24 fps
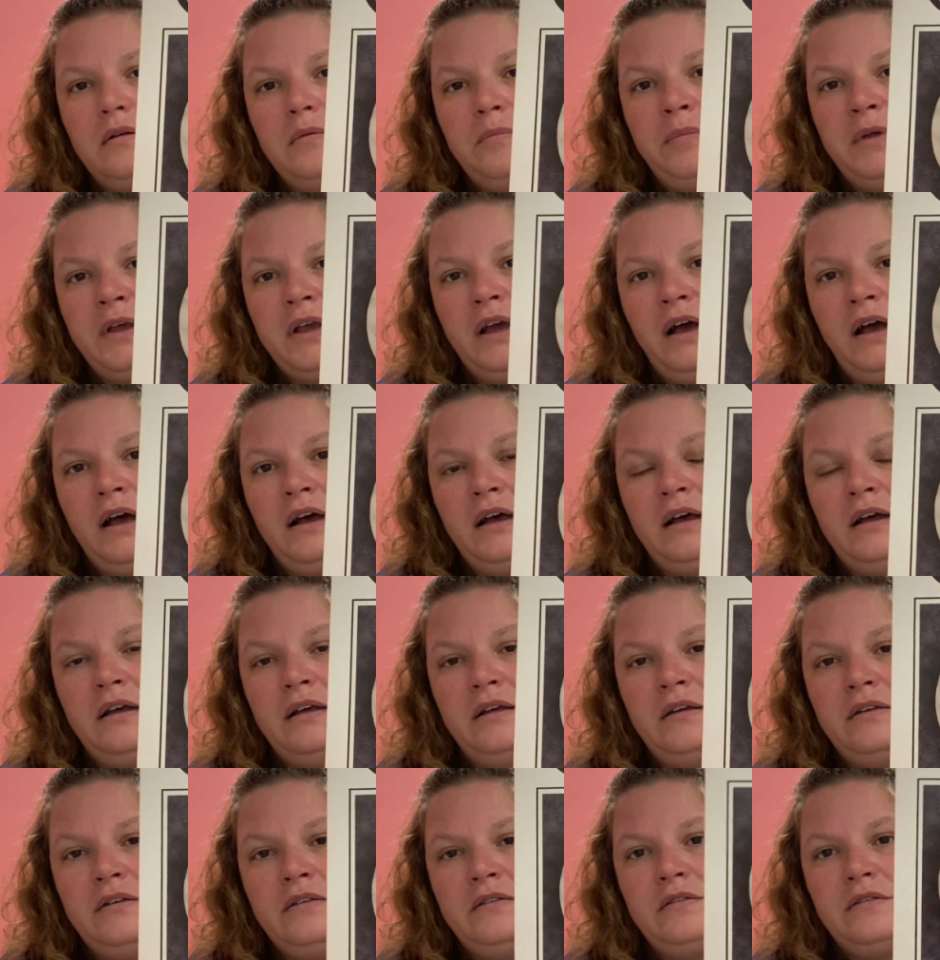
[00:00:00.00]

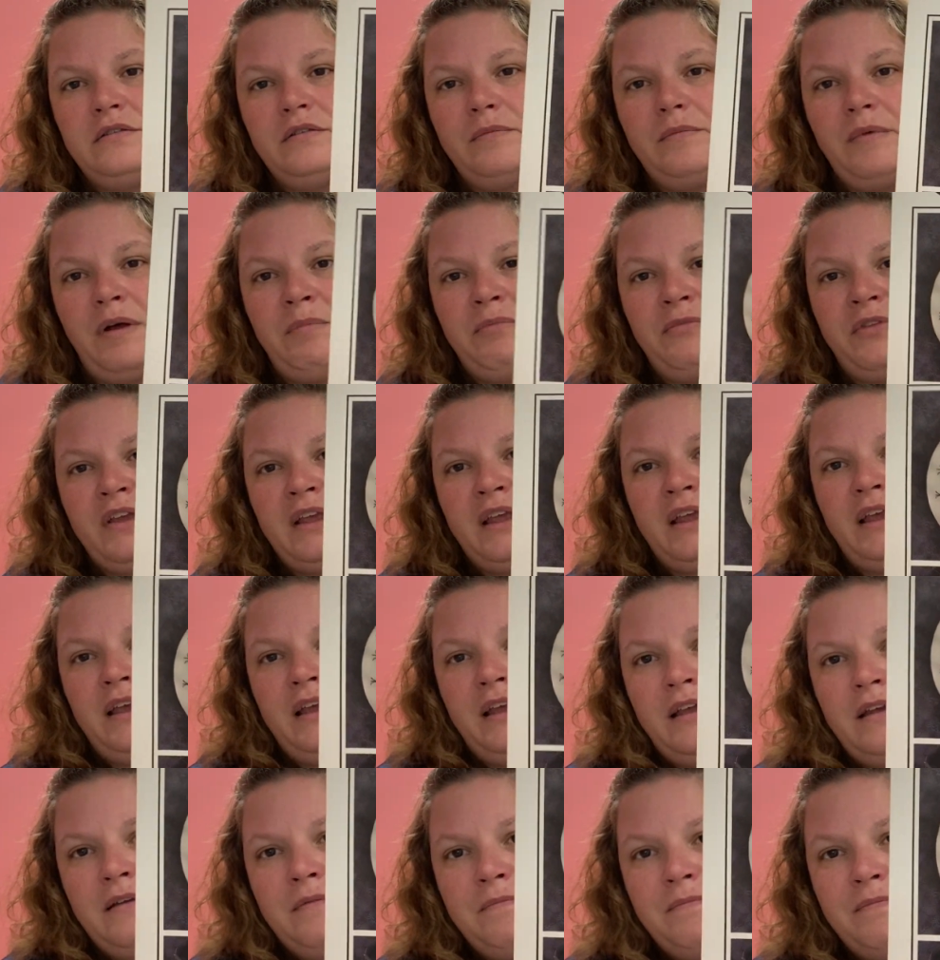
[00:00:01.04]
because I'm
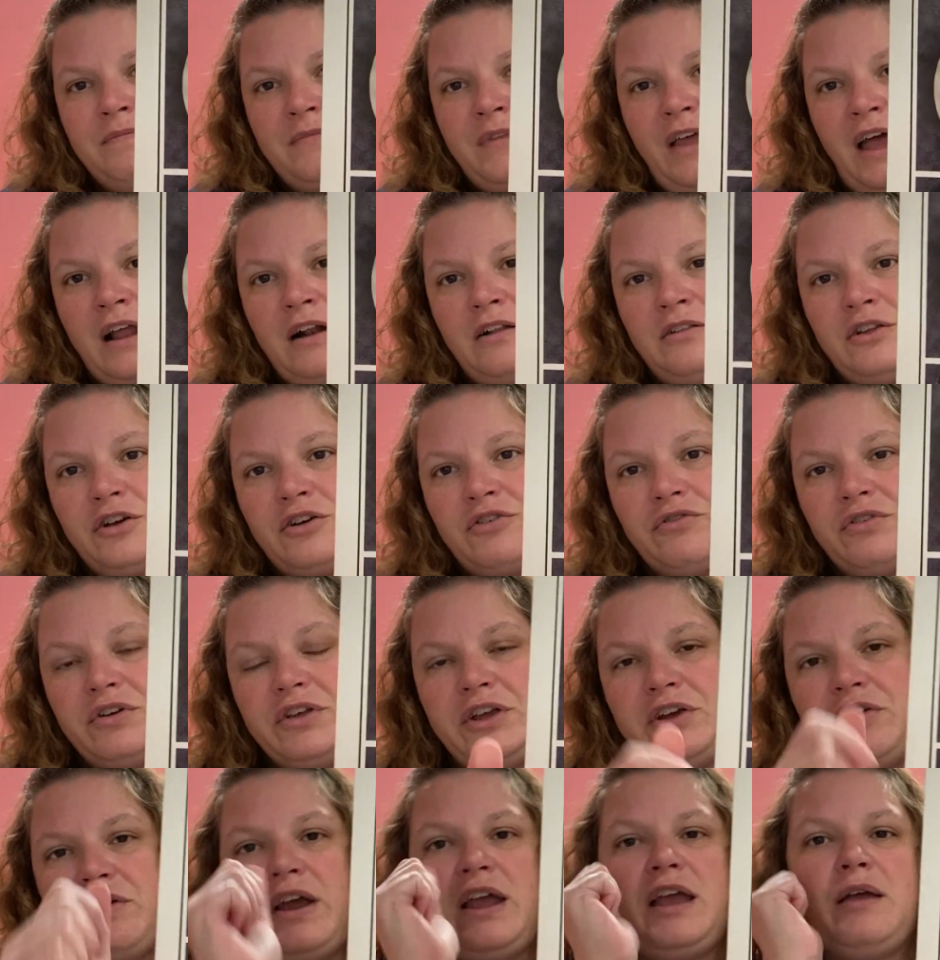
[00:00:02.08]
thinking that'll look
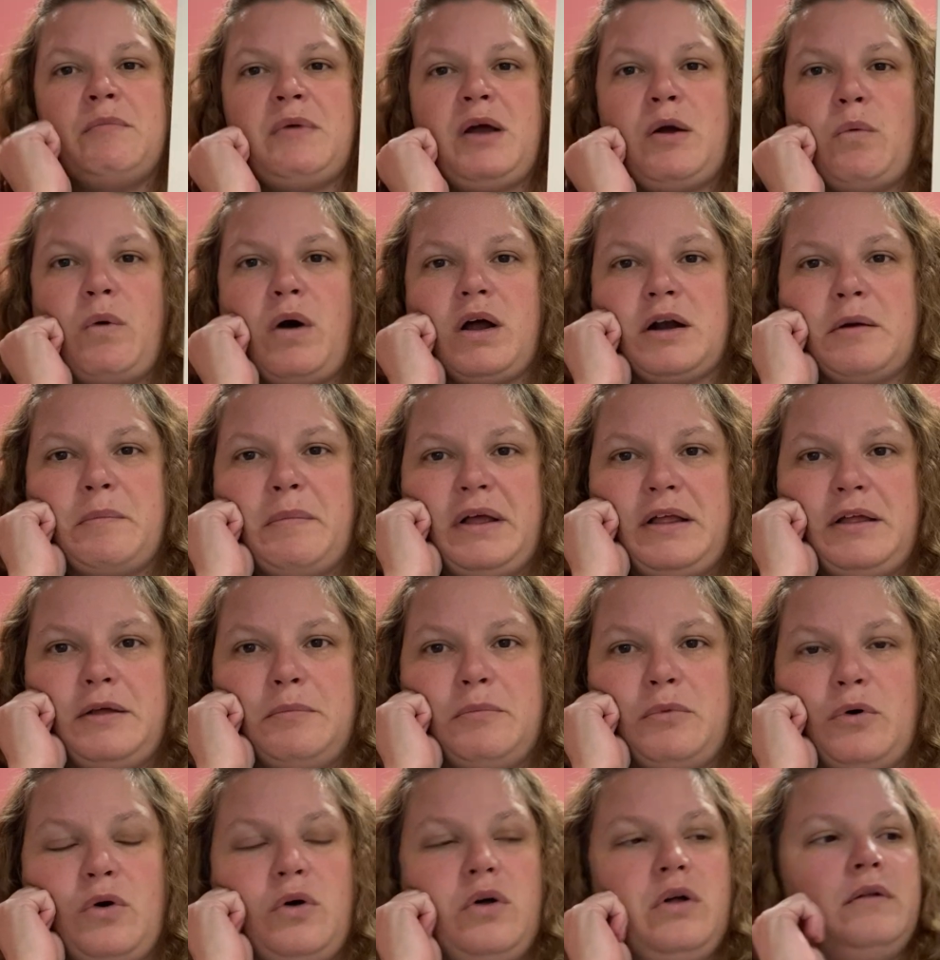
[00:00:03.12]
really great in my
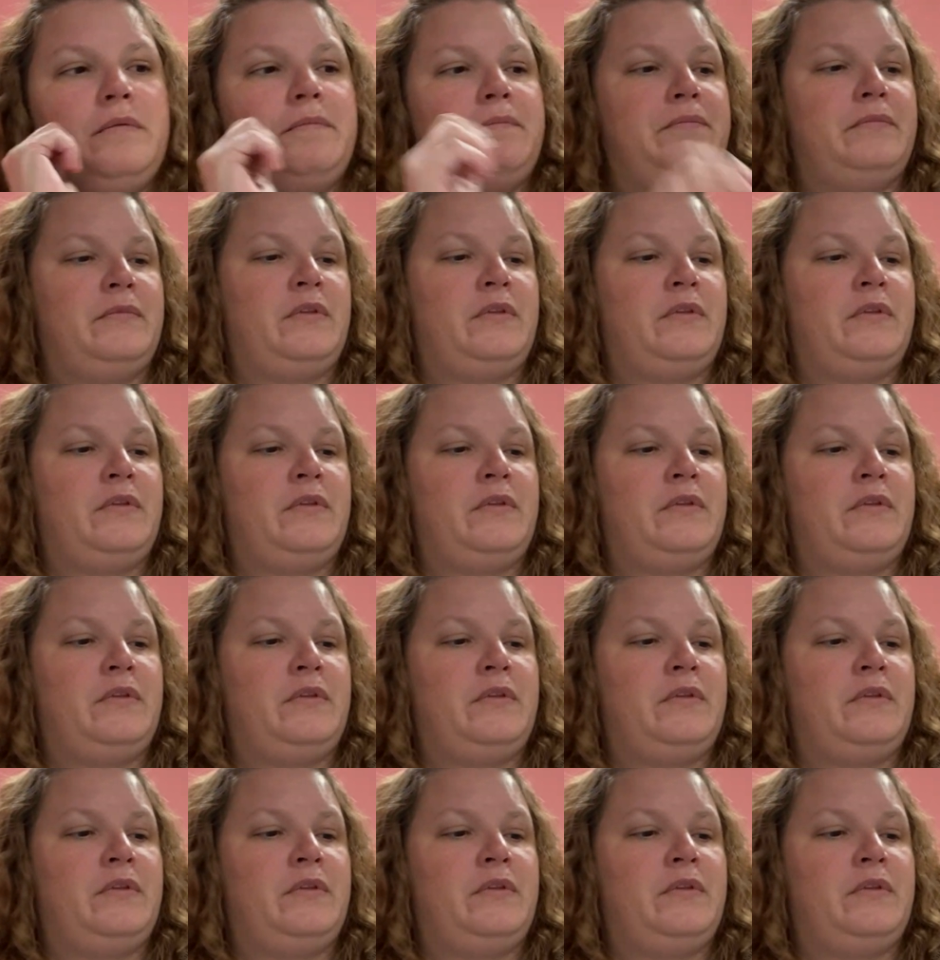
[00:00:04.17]
watermelon bowl.